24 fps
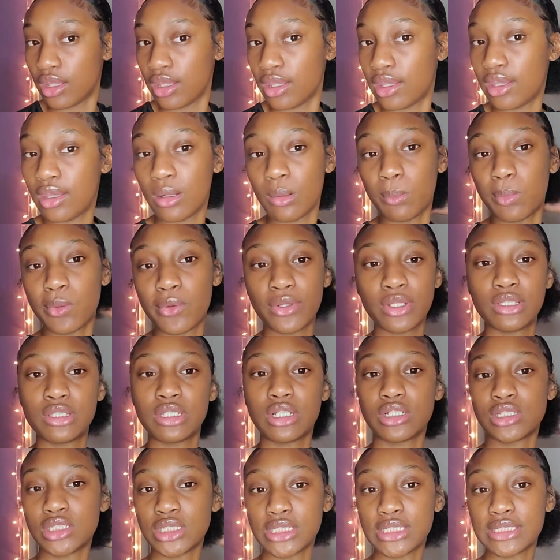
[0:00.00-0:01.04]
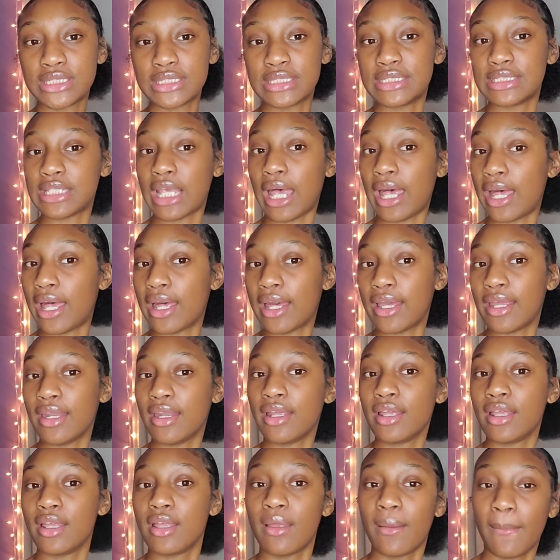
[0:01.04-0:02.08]
and a ponytail to the side
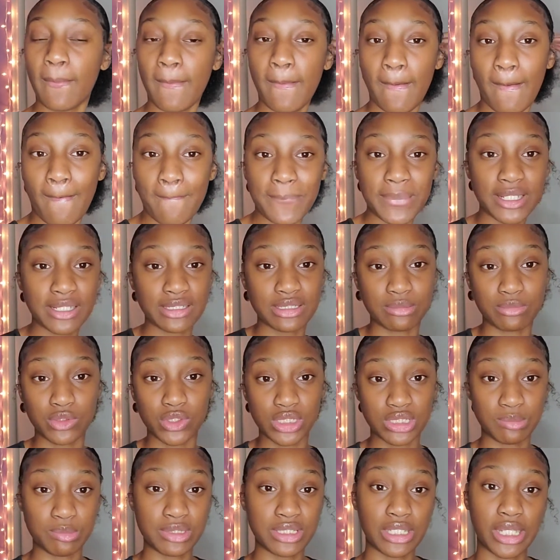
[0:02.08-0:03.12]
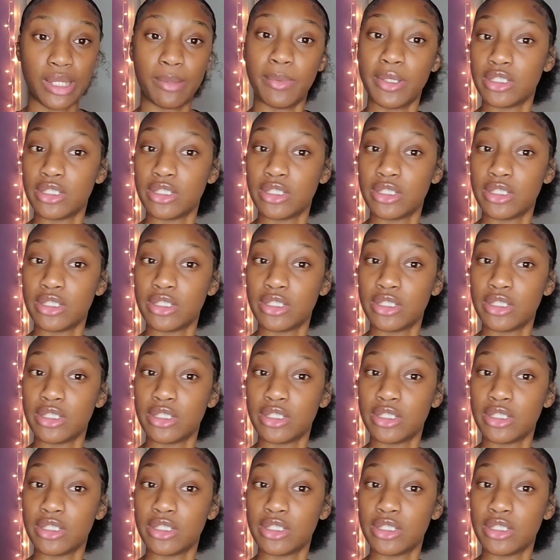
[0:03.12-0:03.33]
because I'm going to be taking